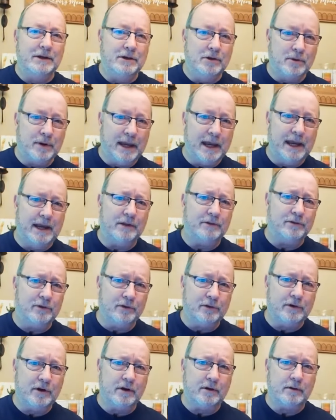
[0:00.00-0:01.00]
you
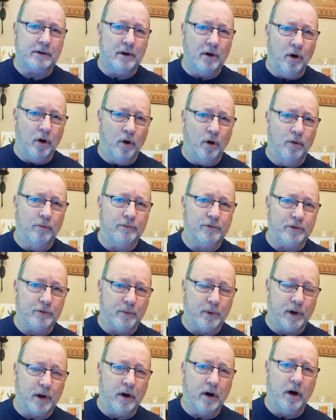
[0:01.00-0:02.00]
canceled homes
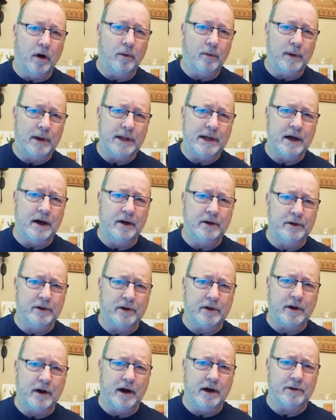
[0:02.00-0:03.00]
that were already
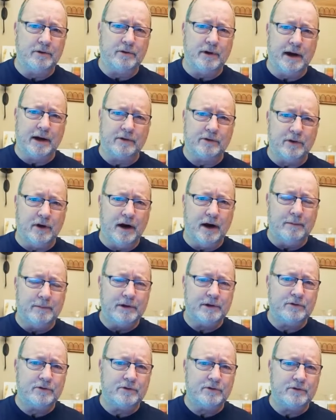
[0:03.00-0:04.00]
under contract. So how
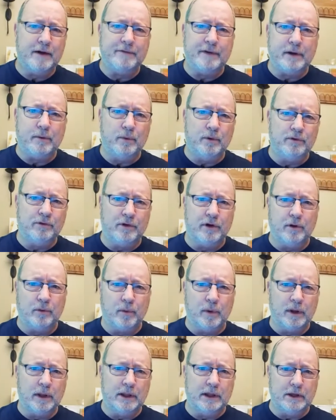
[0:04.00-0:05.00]
much traffic was there
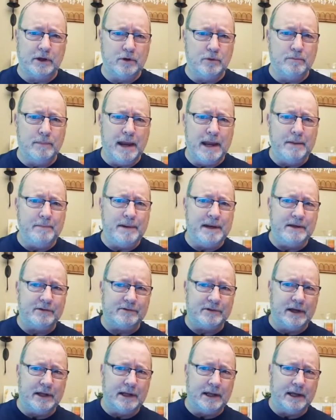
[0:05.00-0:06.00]
really? You may be
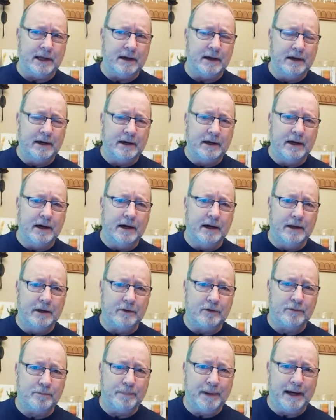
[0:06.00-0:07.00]
sending an
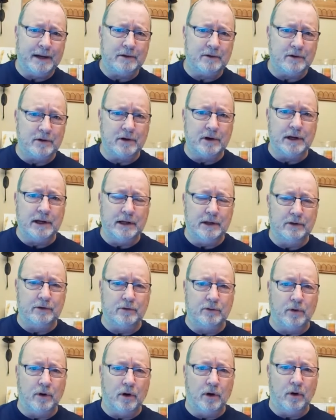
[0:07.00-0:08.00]
inspector
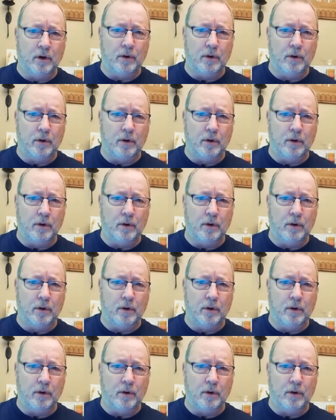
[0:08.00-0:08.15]
into a